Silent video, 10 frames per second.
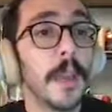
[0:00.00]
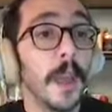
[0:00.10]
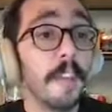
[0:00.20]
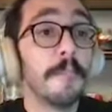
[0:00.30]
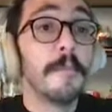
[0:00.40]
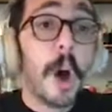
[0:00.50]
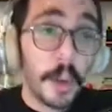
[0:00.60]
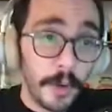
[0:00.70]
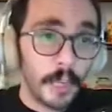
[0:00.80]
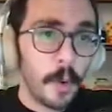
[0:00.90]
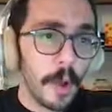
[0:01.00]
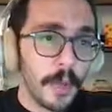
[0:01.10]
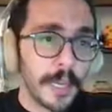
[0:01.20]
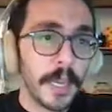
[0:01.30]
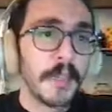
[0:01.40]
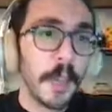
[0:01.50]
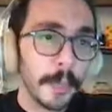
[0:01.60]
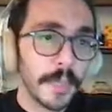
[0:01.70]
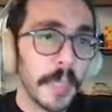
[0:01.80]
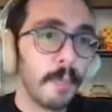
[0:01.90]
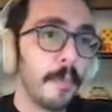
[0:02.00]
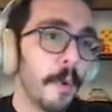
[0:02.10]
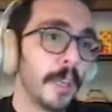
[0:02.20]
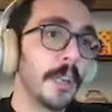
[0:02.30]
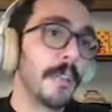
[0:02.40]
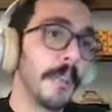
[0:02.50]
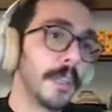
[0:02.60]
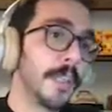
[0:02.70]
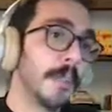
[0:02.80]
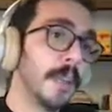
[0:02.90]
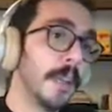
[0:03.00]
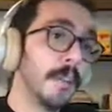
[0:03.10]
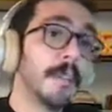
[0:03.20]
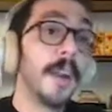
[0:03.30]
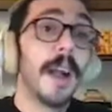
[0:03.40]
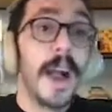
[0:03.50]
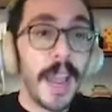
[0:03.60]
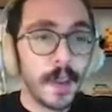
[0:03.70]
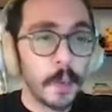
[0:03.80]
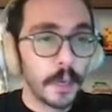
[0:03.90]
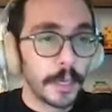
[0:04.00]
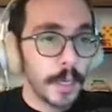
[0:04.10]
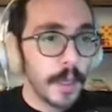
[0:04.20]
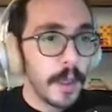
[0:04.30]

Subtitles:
of moderate quality, and 10% reported information to be of high quality.